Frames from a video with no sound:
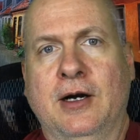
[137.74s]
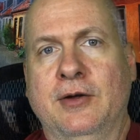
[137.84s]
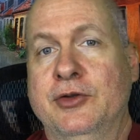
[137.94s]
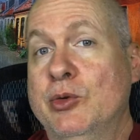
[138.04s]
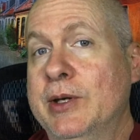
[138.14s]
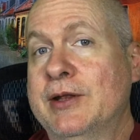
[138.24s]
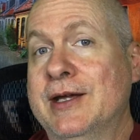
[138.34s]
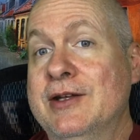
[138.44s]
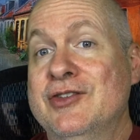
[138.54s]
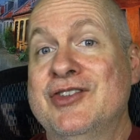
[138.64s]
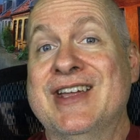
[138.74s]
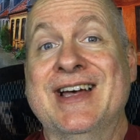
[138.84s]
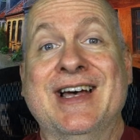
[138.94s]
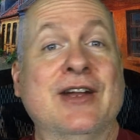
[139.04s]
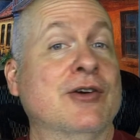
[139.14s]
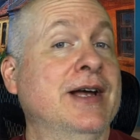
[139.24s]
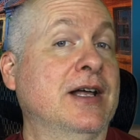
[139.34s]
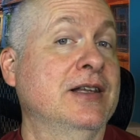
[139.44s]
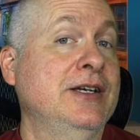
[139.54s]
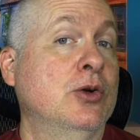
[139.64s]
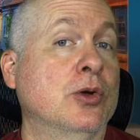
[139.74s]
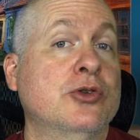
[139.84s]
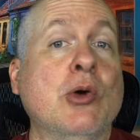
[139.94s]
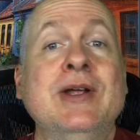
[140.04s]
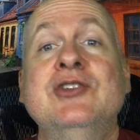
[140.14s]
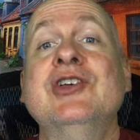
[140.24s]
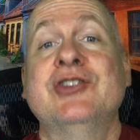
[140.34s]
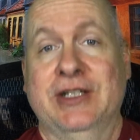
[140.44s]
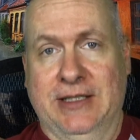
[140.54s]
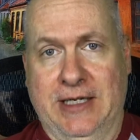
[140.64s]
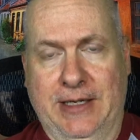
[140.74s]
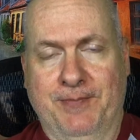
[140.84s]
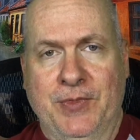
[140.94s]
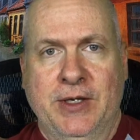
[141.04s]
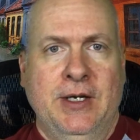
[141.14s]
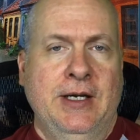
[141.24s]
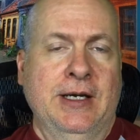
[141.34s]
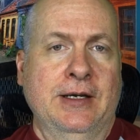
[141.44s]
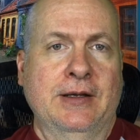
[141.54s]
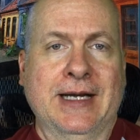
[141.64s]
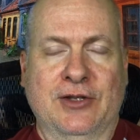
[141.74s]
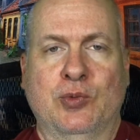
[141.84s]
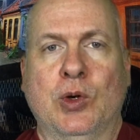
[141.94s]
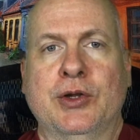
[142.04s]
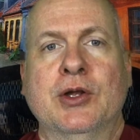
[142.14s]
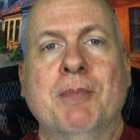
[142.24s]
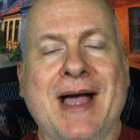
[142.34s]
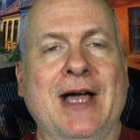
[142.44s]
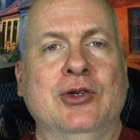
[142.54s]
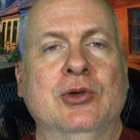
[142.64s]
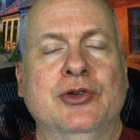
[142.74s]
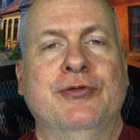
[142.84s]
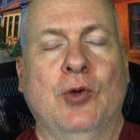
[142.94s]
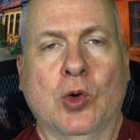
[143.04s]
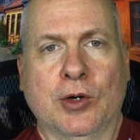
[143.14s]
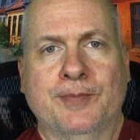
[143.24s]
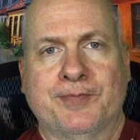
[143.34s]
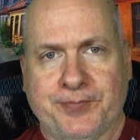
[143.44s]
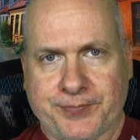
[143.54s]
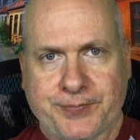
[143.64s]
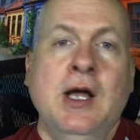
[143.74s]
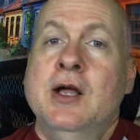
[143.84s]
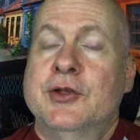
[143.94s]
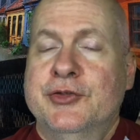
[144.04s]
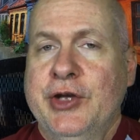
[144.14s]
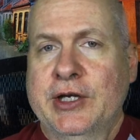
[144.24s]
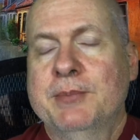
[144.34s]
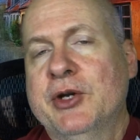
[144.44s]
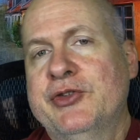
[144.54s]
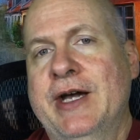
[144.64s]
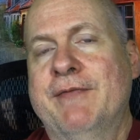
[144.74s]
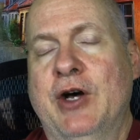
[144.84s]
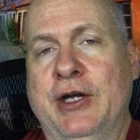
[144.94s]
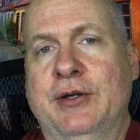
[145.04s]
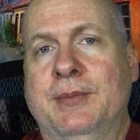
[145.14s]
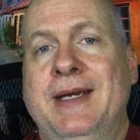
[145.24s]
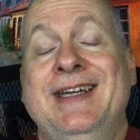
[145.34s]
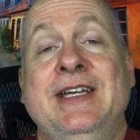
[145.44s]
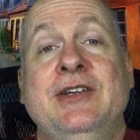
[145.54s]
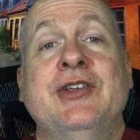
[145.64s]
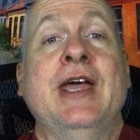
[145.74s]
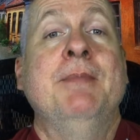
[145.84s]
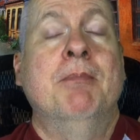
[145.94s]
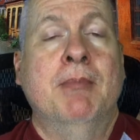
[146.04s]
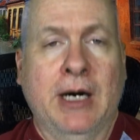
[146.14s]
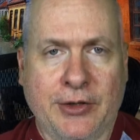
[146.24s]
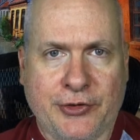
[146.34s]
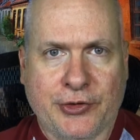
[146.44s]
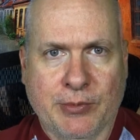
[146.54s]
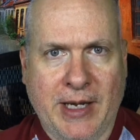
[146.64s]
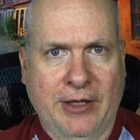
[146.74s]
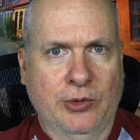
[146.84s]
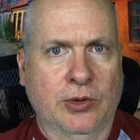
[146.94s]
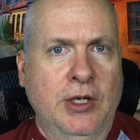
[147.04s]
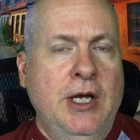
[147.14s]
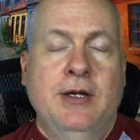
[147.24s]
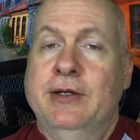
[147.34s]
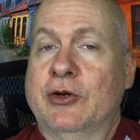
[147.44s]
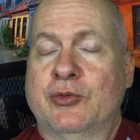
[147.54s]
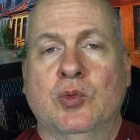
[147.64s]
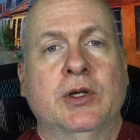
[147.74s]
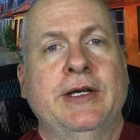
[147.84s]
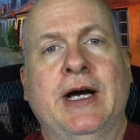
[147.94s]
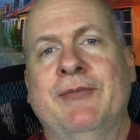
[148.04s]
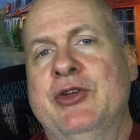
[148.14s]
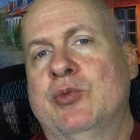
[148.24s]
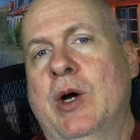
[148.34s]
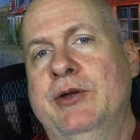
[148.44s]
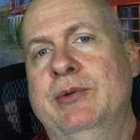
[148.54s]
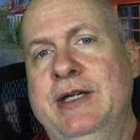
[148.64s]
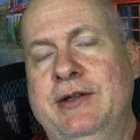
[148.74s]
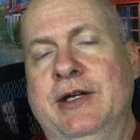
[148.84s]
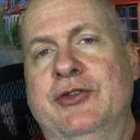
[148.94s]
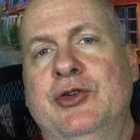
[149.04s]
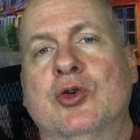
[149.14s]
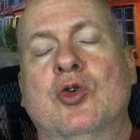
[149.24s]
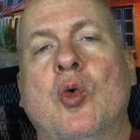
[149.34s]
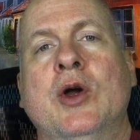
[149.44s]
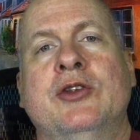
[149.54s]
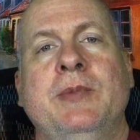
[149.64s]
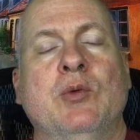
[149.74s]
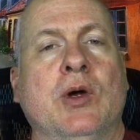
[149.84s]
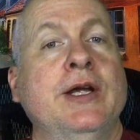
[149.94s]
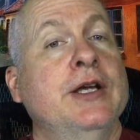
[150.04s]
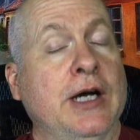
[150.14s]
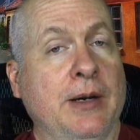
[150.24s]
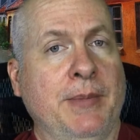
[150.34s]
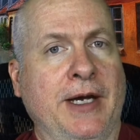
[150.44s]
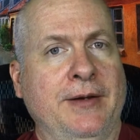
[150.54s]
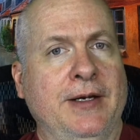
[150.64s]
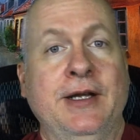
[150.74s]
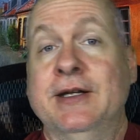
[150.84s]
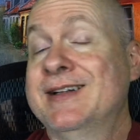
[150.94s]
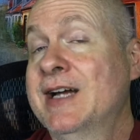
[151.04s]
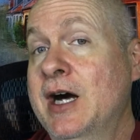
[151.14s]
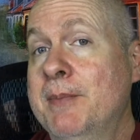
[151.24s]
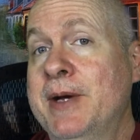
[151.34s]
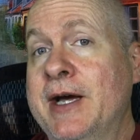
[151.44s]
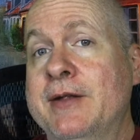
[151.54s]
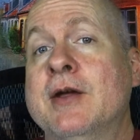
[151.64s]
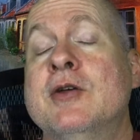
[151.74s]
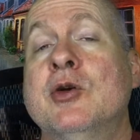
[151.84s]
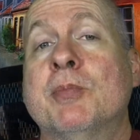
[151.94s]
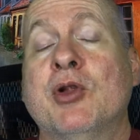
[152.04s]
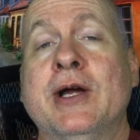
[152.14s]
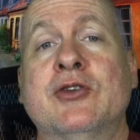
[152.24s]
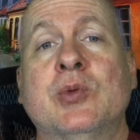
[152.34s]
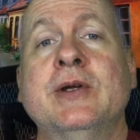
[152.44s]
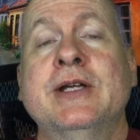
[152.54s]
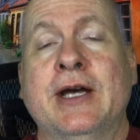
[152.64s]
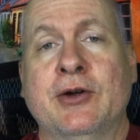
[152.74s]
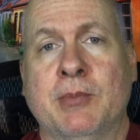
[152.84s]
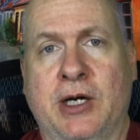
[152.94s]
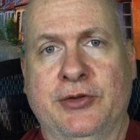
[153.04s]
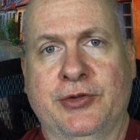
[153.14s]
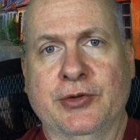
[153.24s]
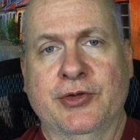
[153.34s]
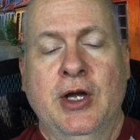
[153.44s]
doing things that are not legal or don't exist in the game. And that's what the manual is for. The second must-have item is a monster manual. Now, it's really obvious why you need this. You're going to be running combat, and in combat, your players will encounter monsters.